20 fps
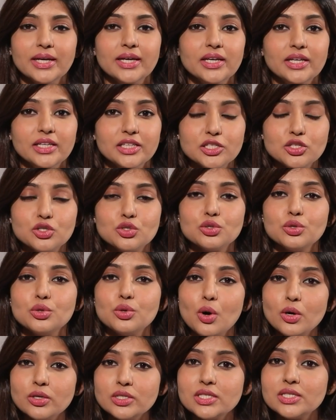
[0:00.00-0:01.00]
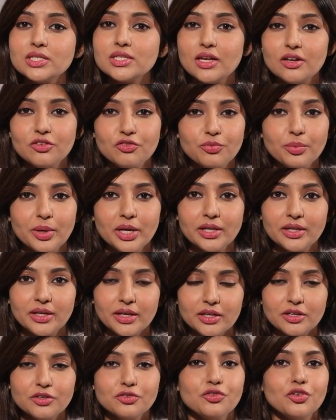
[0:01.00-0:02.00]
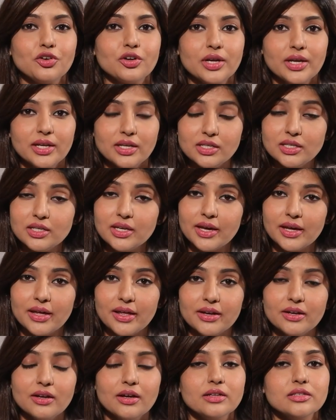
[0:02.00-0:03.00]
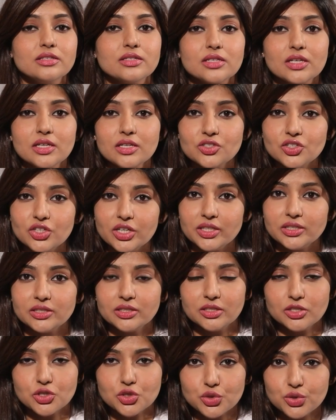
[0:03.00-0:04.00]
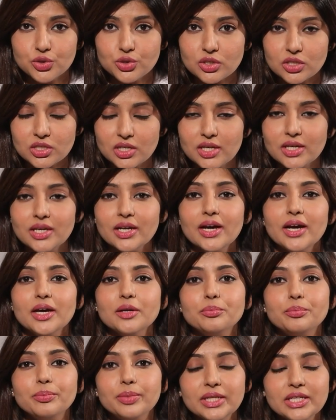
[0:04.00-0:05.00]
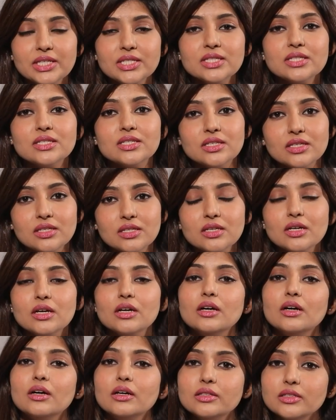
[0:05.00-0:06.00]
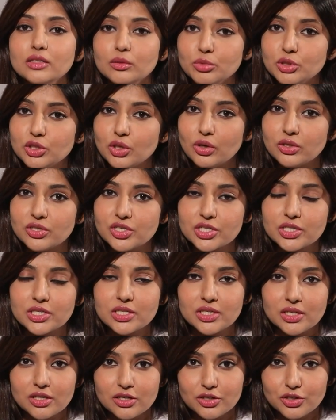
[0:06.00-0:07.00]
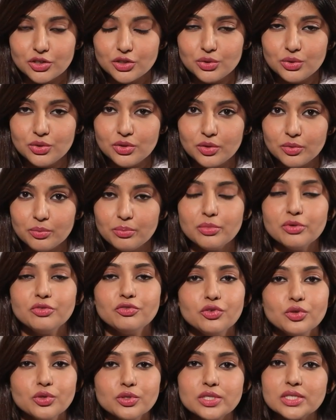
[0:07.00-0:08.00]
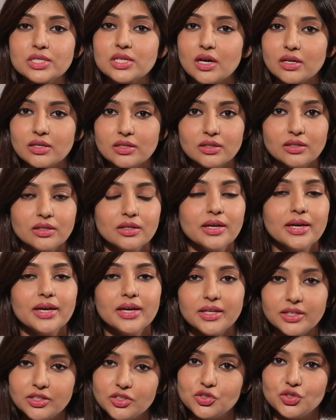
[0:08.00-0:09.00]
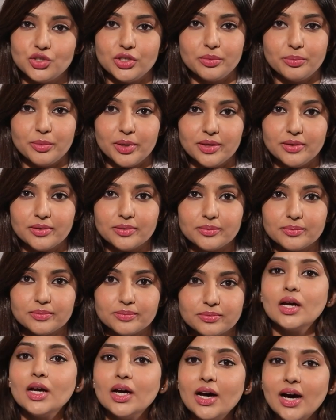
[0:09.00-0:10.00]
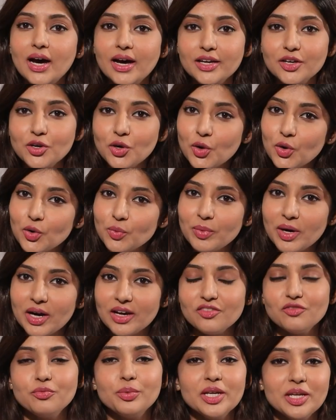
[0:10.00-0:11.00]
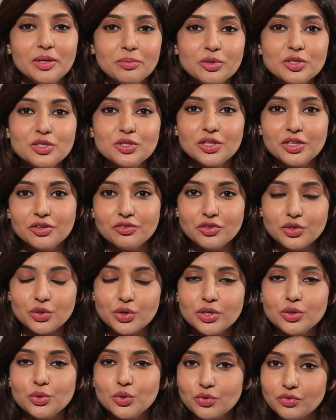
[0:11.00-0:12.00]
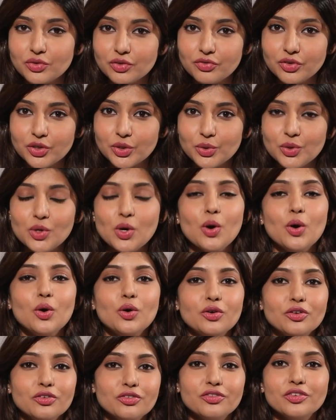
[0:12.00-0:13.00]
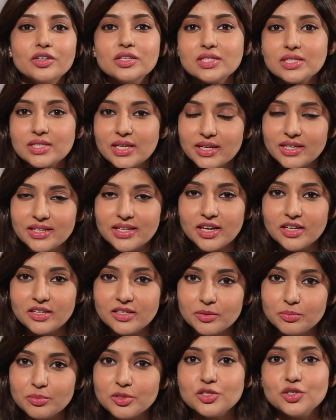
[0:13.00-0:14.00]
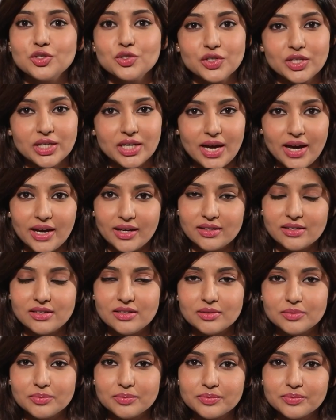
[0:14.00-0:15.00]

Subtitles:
is to not self-medicate for any hair and skin related issues, and please see a dermatologist near you before starting any treatment. I hope I've been able to give you an overview of skincare tips during acne.